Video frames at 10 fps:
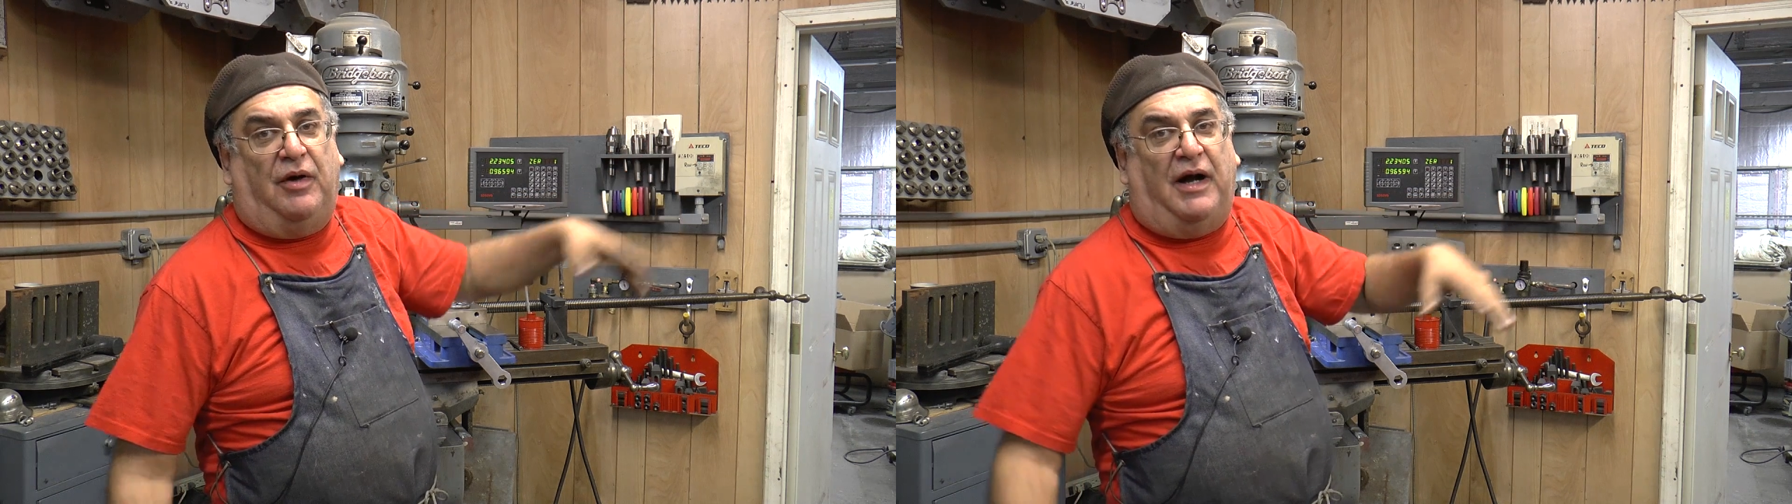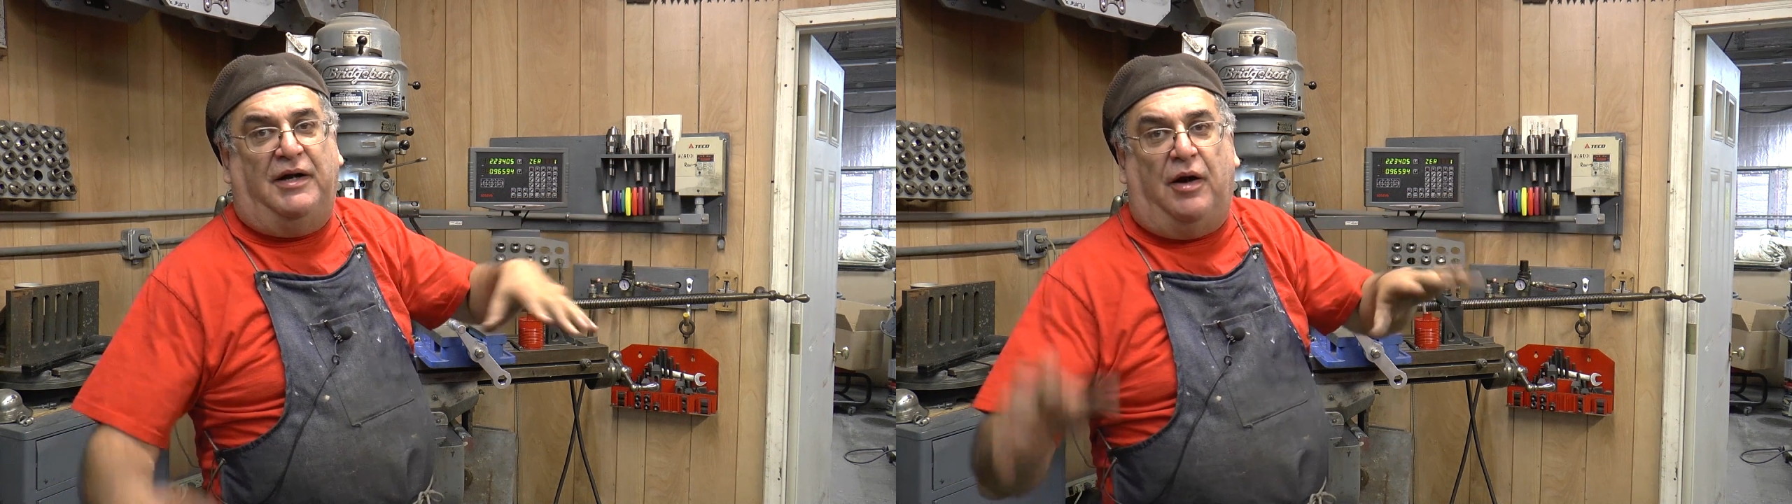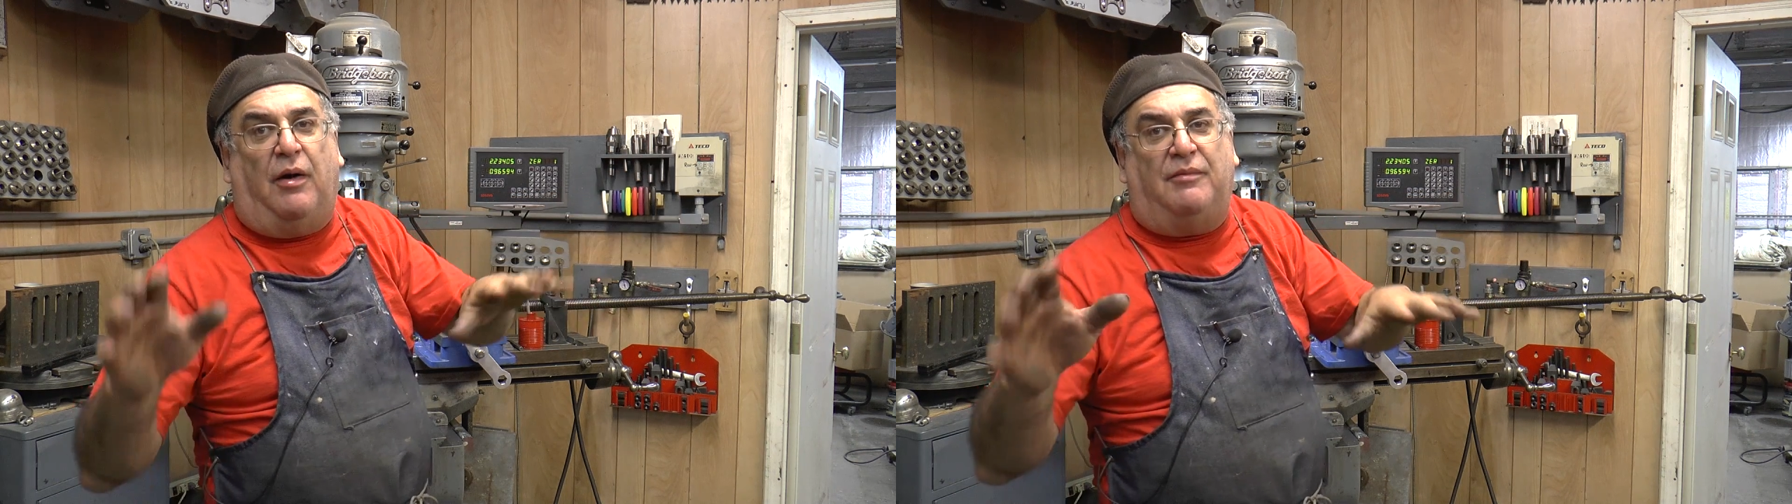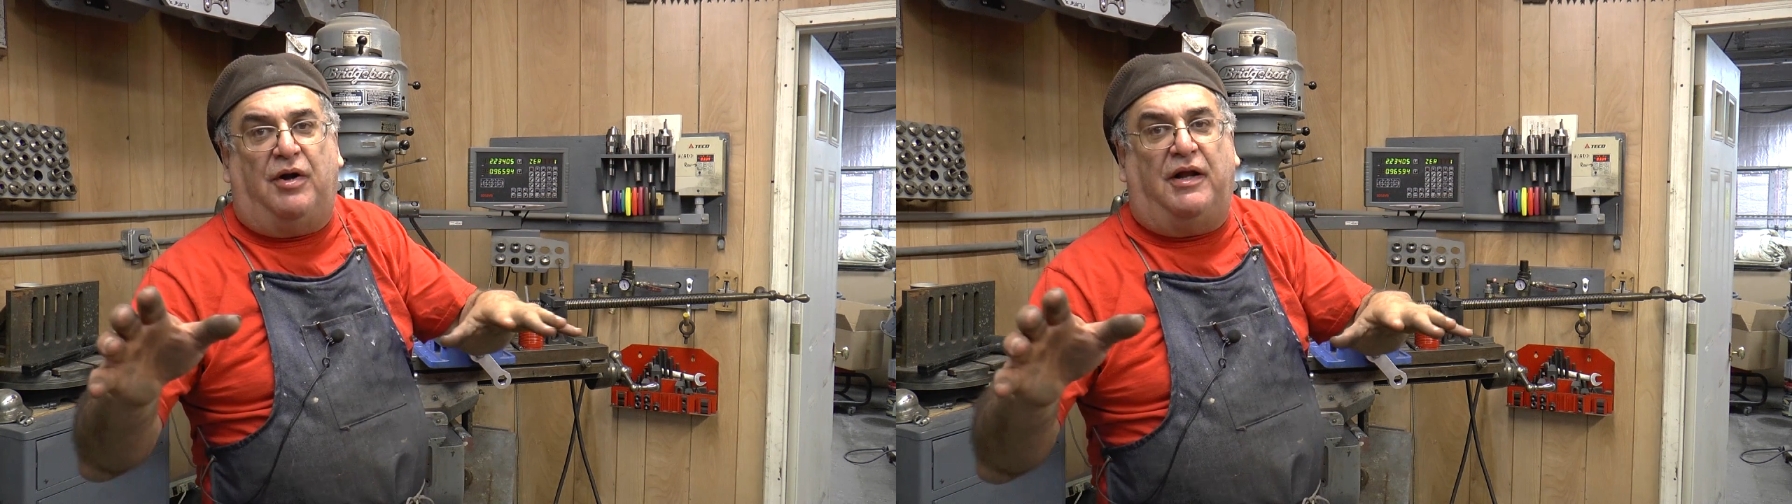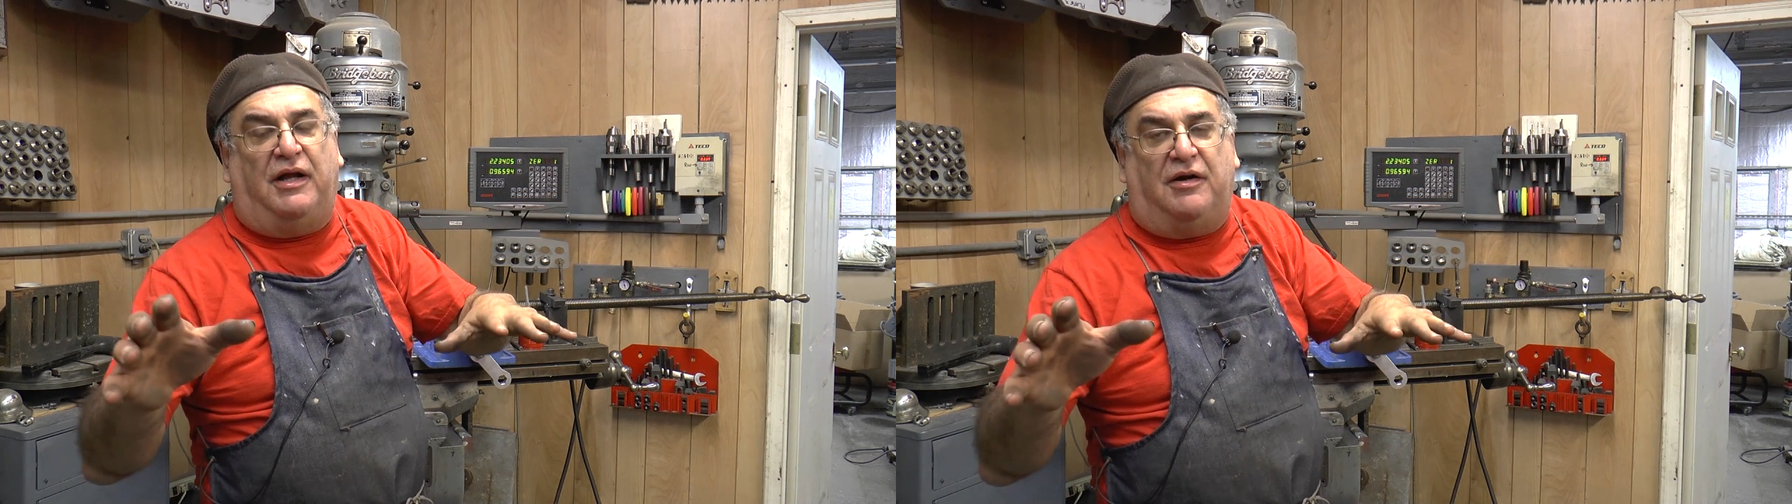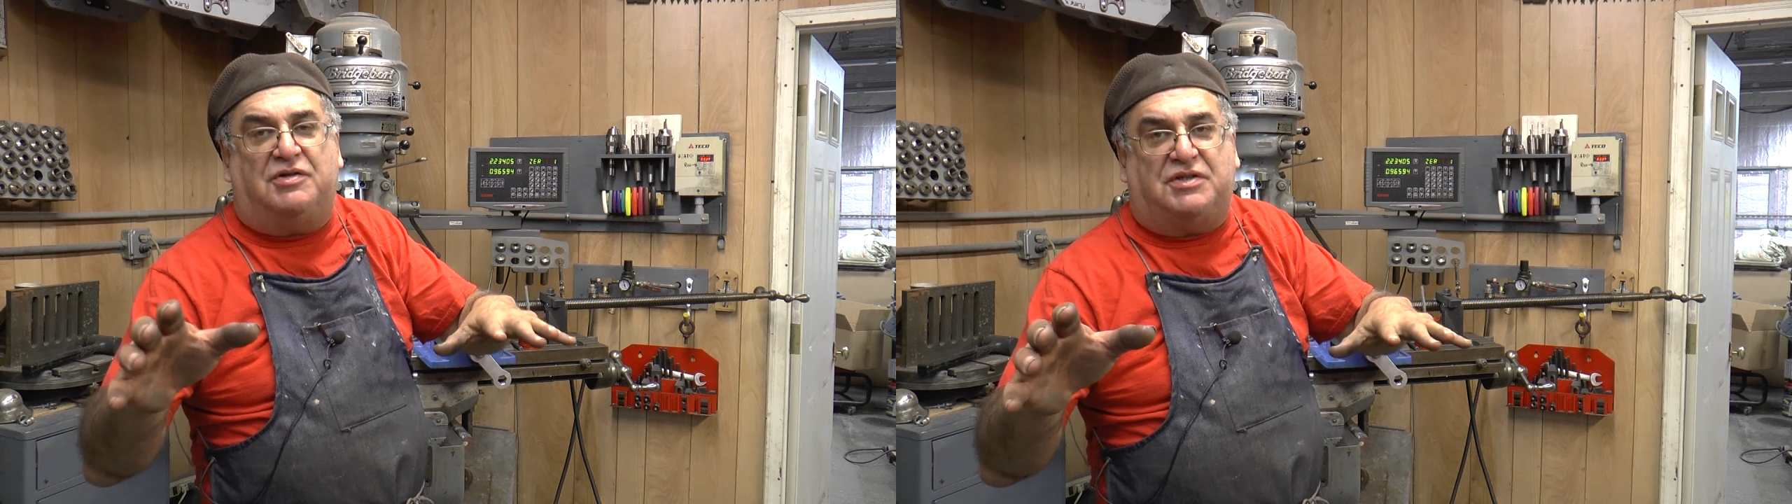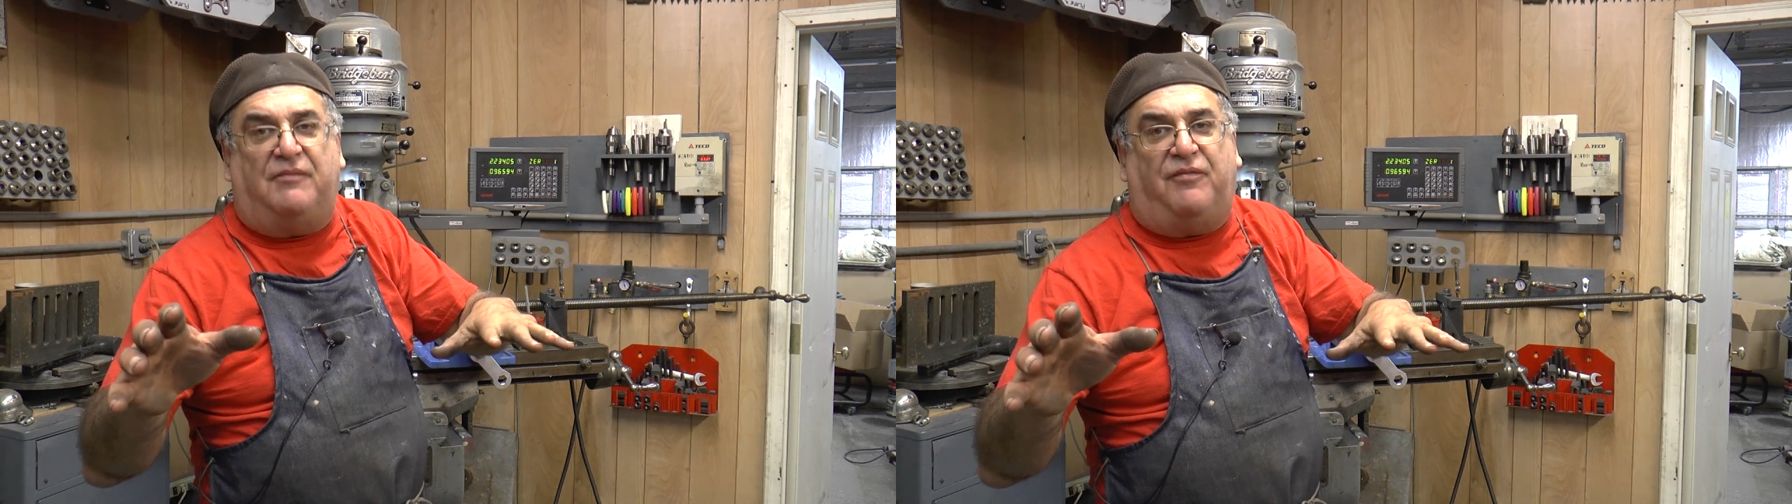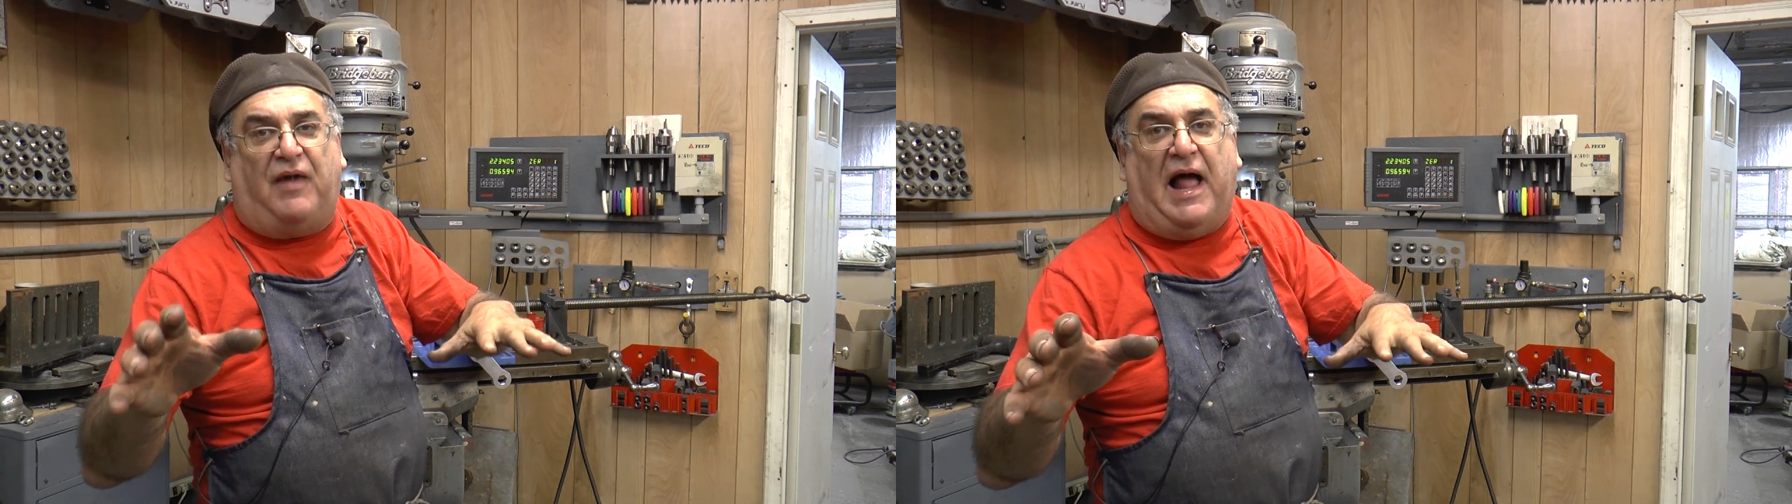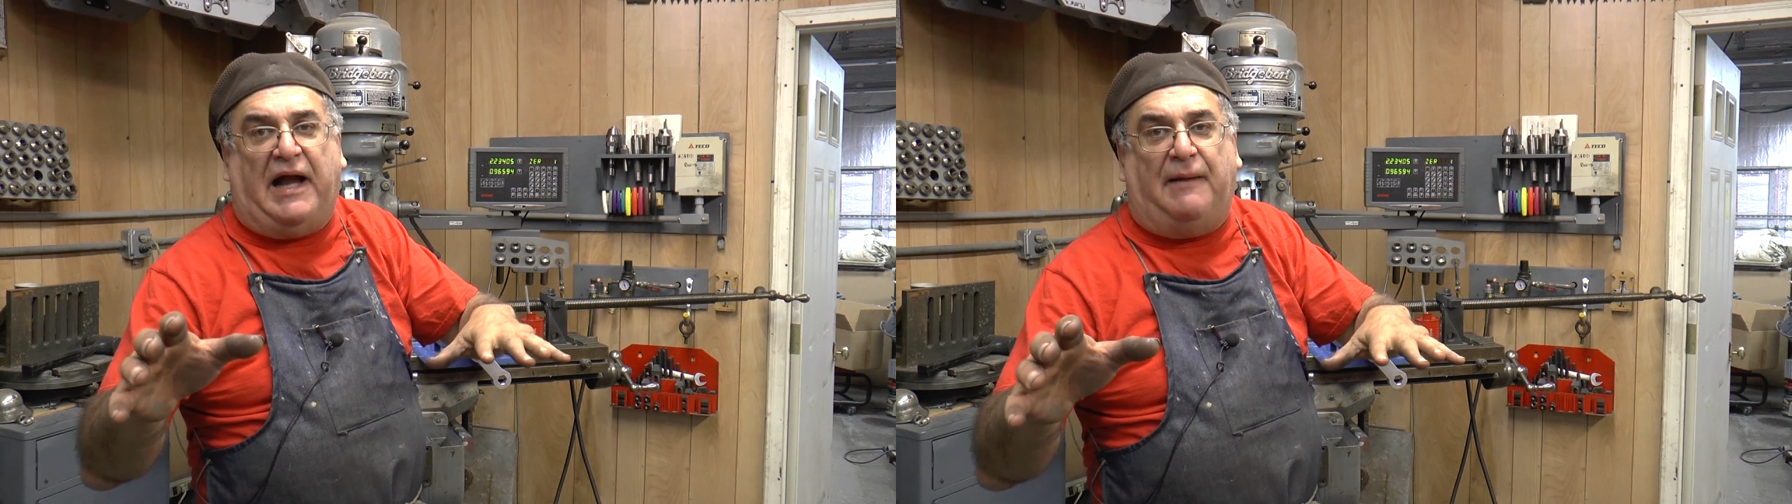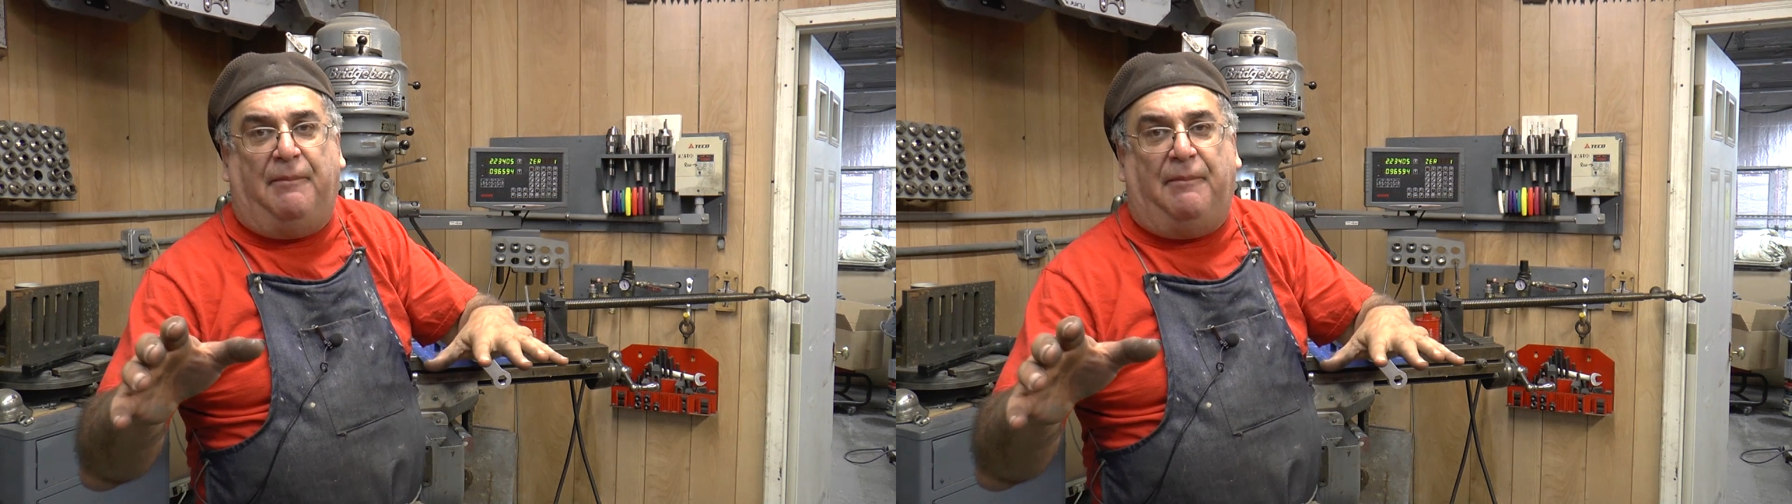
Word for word: I know I'm going to hear some flack